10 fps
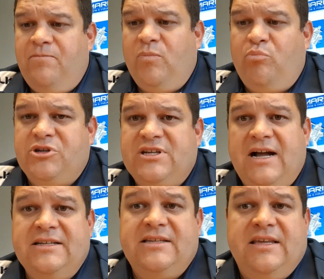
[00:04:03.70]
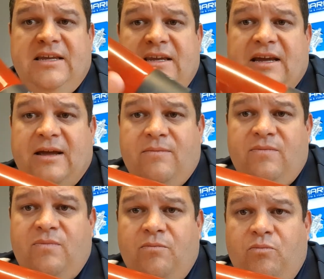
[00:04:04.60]
Besides
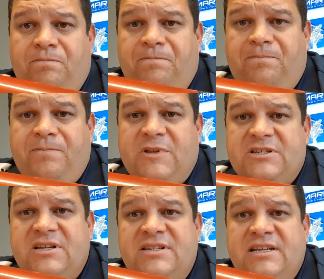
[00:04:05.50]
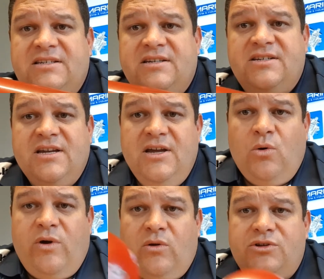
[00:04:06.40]
the distance sensors,
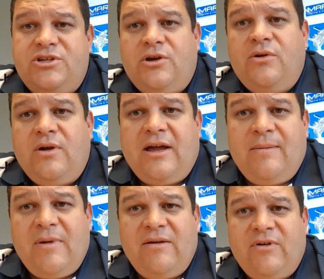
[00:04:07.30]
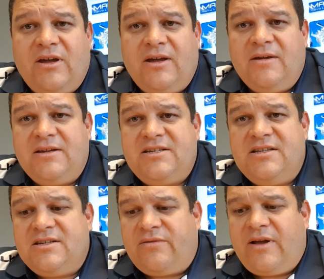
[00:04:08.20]
we also have a
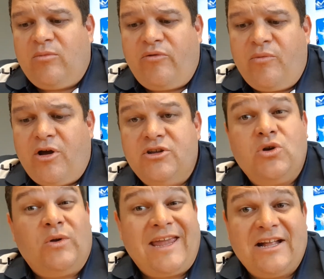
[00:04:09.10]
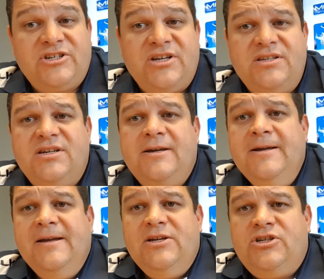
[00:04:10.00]
sensor available from NOTUS called a catch sensor.
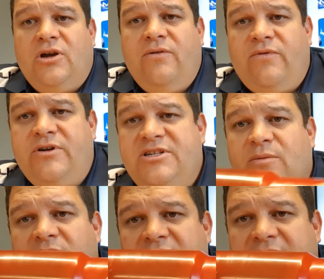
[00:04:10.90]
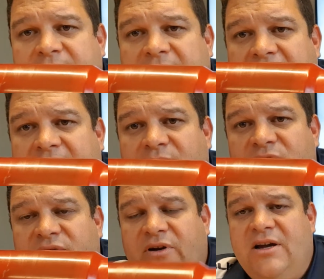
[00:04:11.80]
So very similar
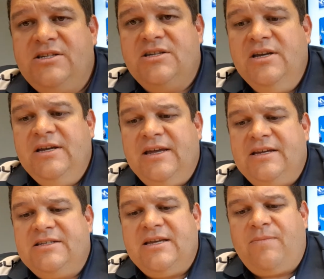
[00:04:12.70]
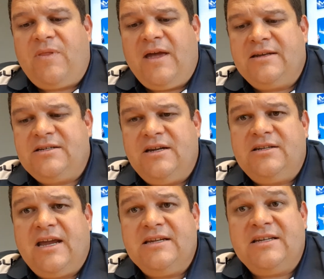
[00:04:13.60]
device, except that it
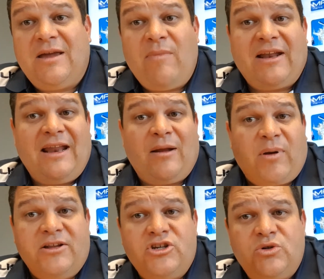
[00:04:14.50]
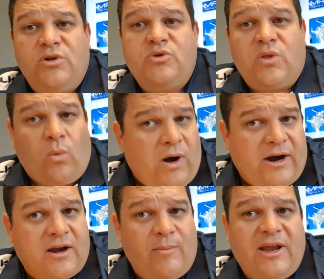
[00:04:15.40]
has a magnetic plunger switch with a
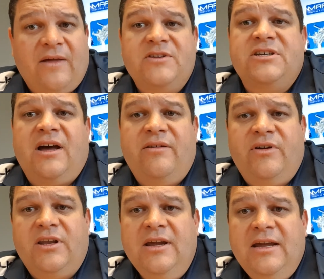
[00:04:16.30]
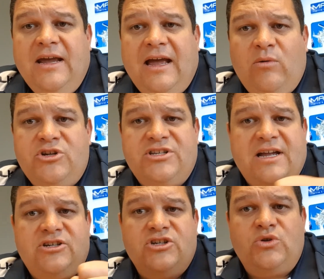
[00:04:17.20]
wire coming out the side of it, which
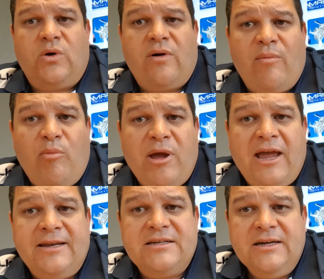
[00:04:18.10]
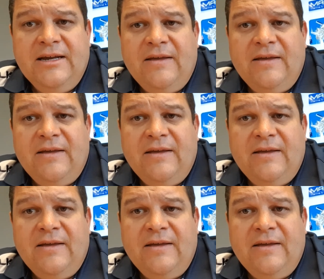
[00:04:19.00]
attaches to a rubber band.